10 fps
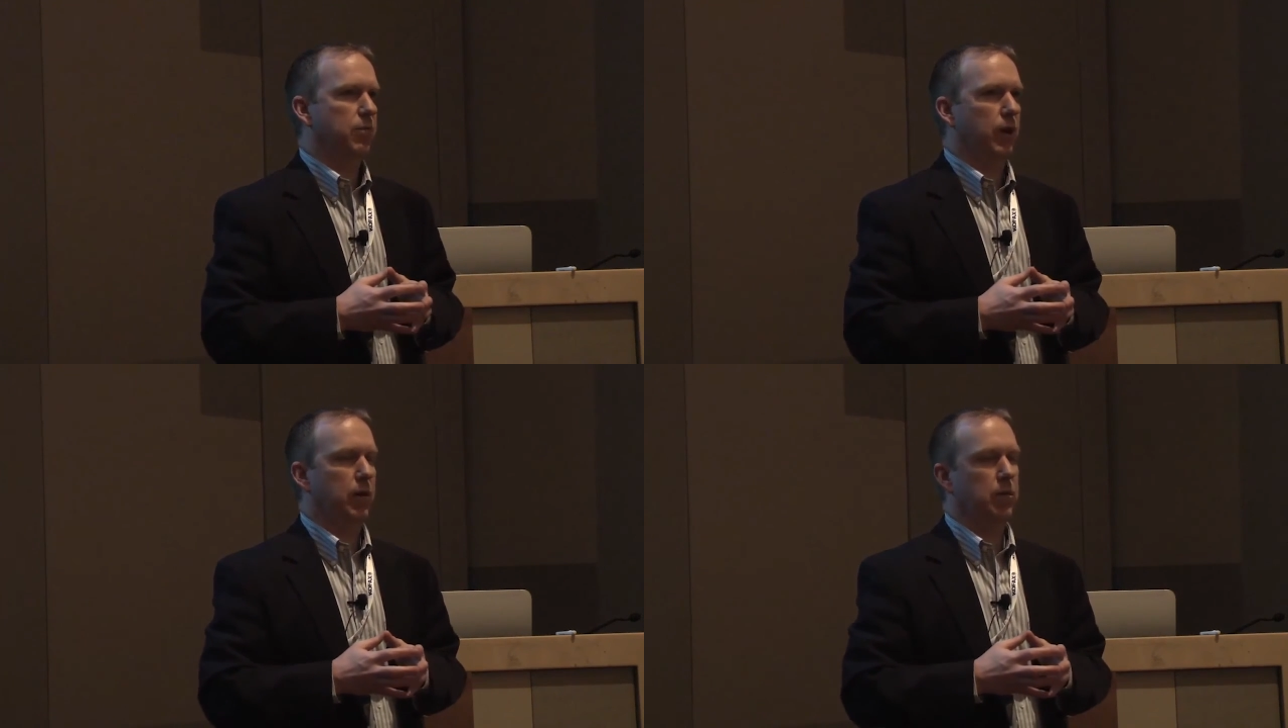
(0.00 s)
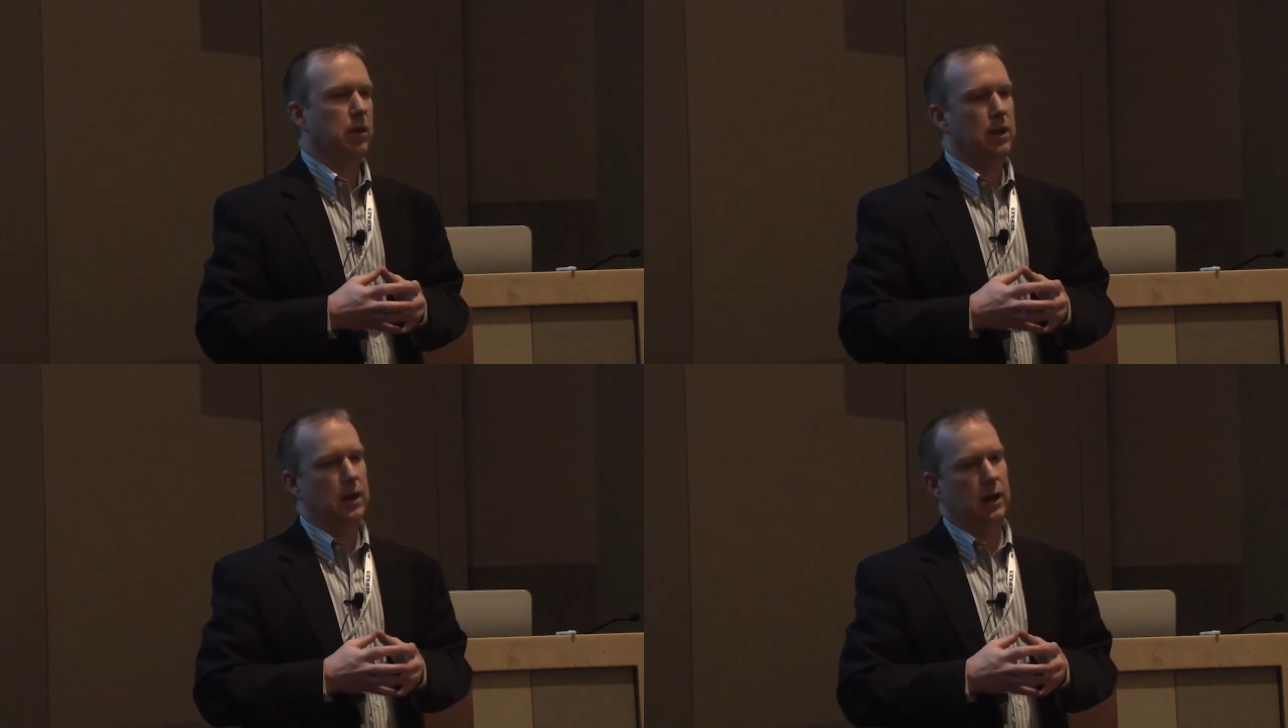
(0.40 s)
frame.
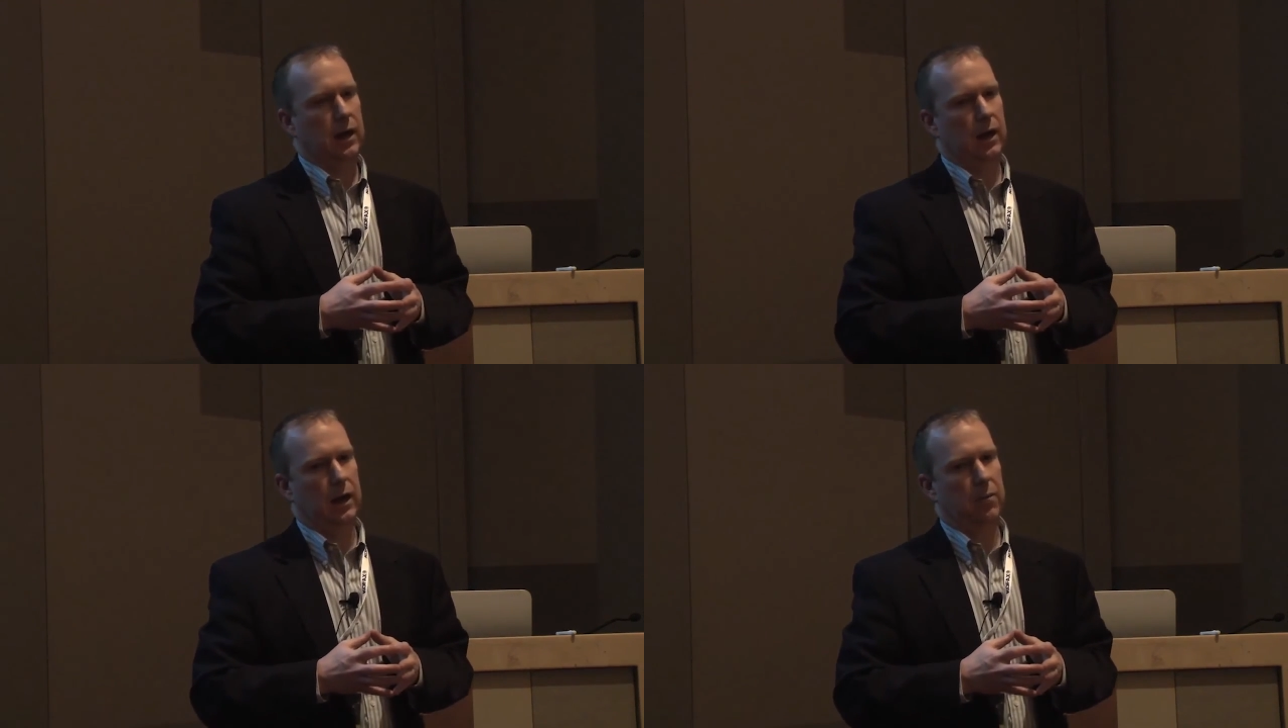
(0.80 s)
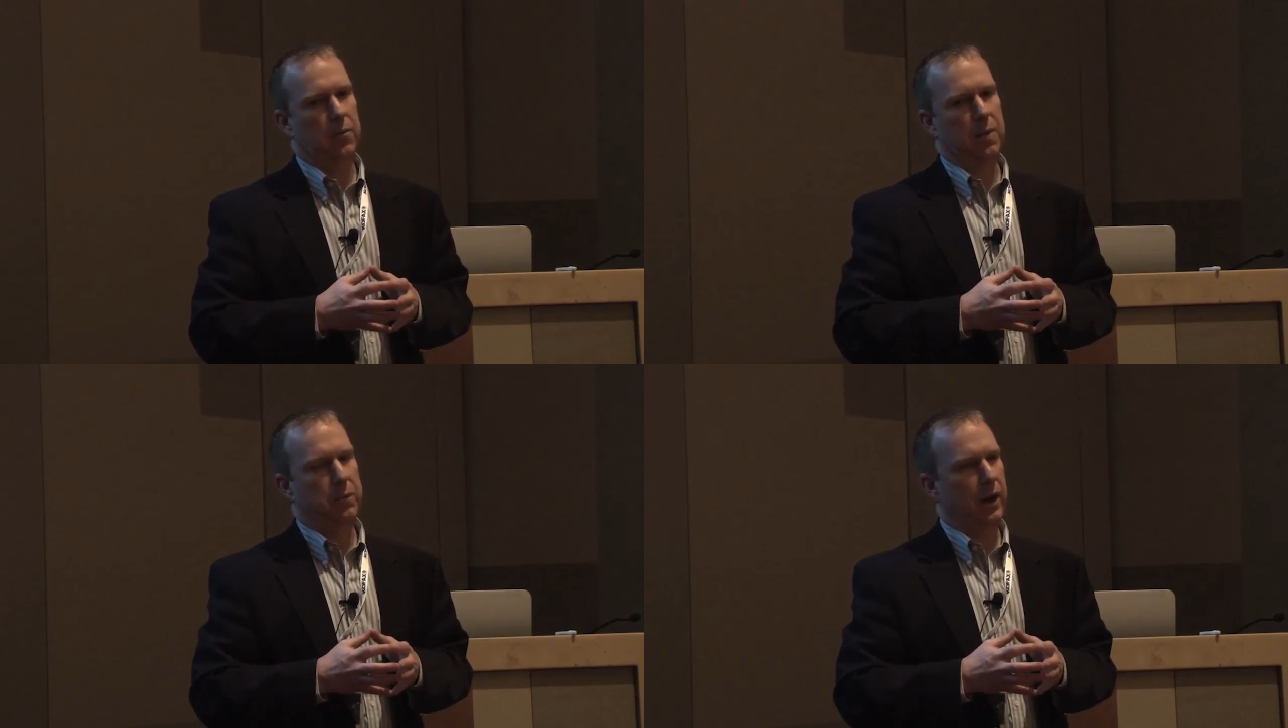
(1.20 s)

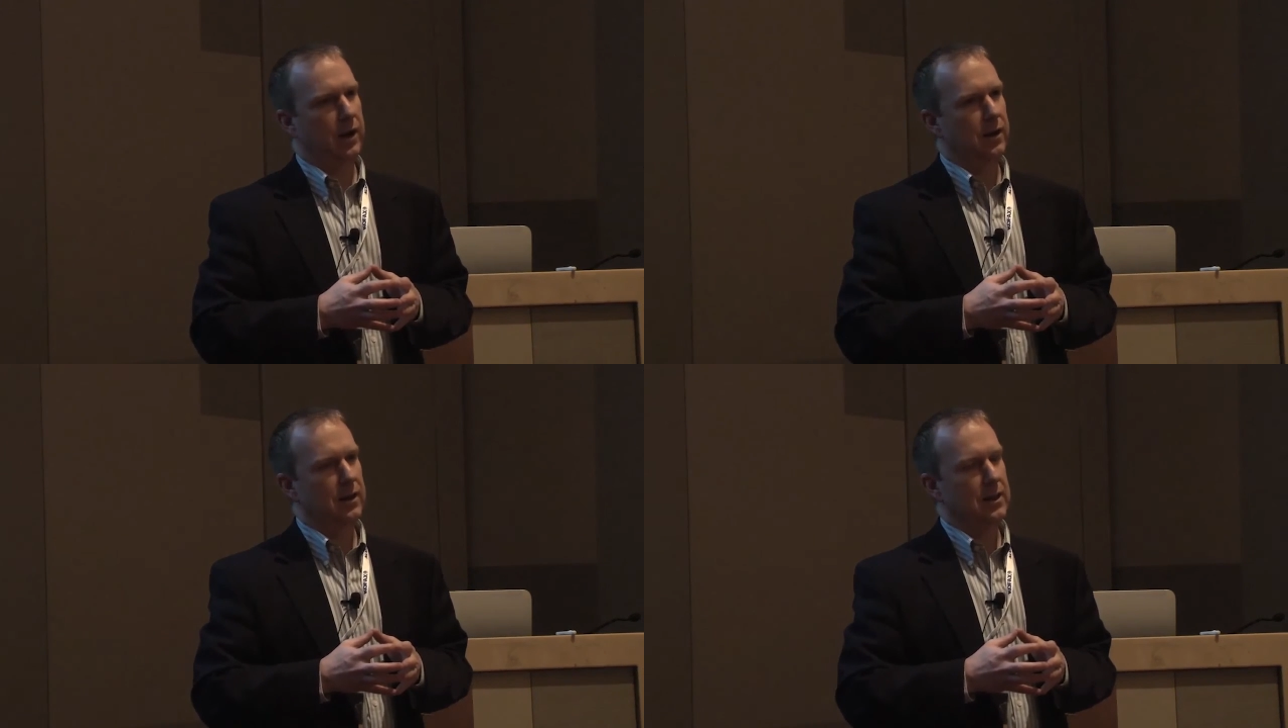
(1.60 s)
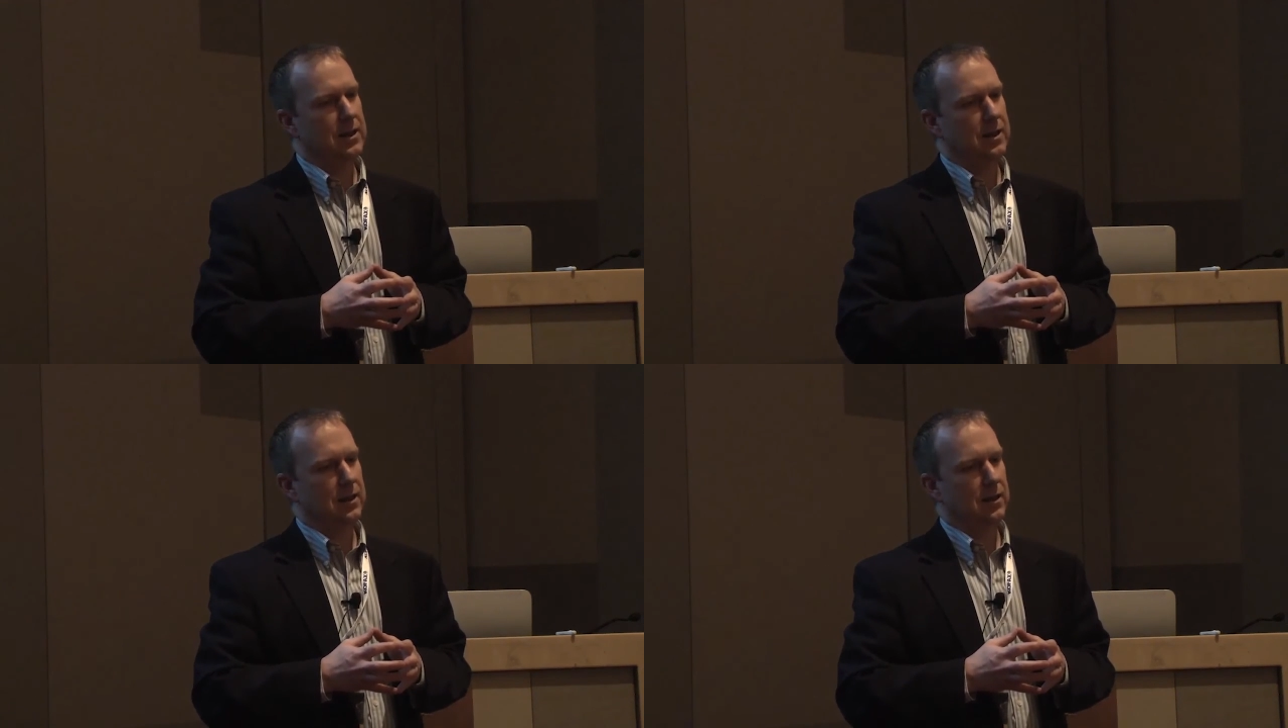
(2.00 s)
Uh, but